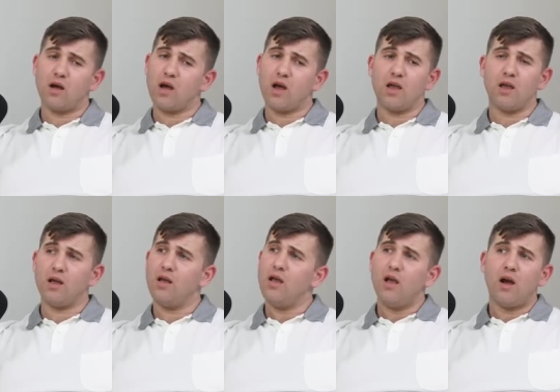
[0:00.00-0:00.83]

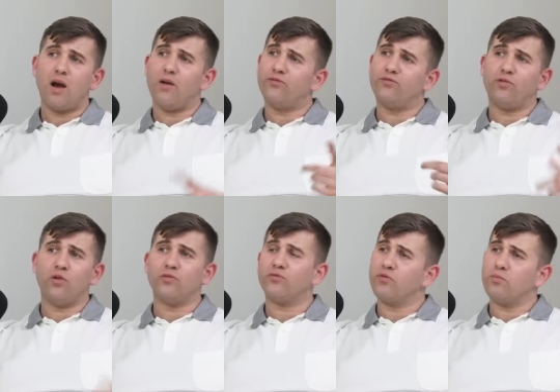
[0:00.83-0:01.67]
I've
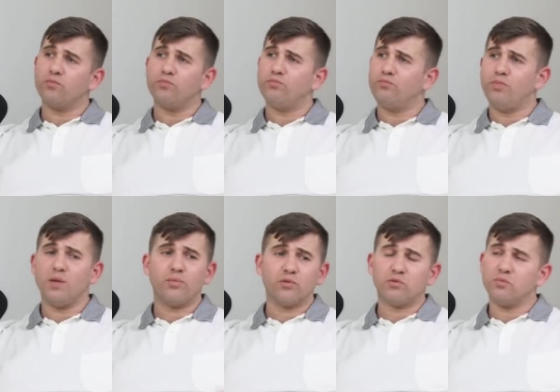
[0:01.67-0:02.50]
learned from
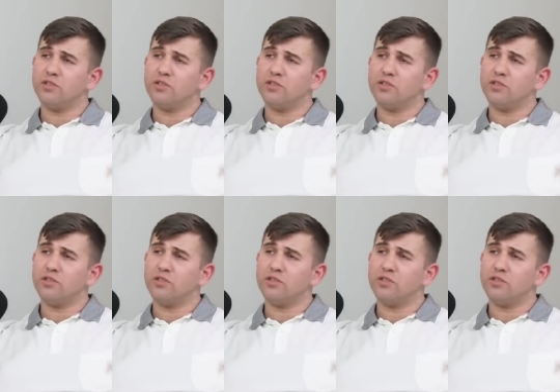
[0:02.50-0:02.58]
people's